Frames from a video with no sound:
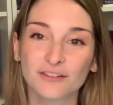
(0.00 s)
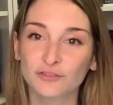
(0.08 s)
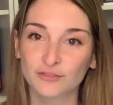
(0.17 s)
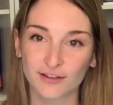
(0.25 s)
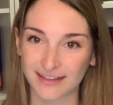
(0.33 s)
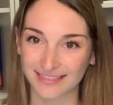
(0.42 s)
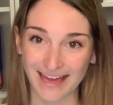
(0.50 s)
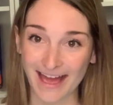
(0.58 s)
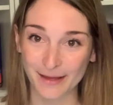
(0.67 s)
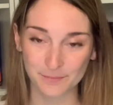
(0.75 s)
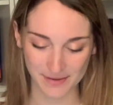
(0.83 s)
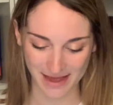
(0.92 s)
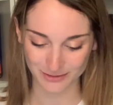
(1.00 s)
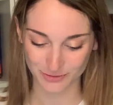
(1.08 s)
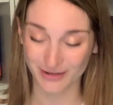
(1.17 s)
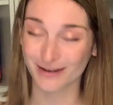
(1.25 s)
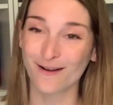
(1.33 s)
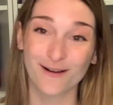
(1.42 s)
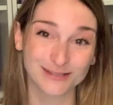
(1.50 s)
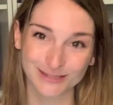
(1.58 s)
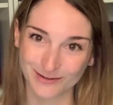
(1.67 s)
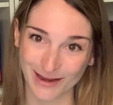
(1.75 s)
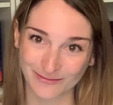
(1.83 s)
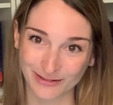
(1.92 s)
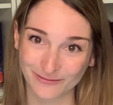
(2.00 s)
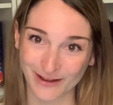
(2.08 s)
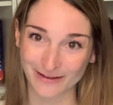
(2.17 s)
Look at that. Patrick also gave it 5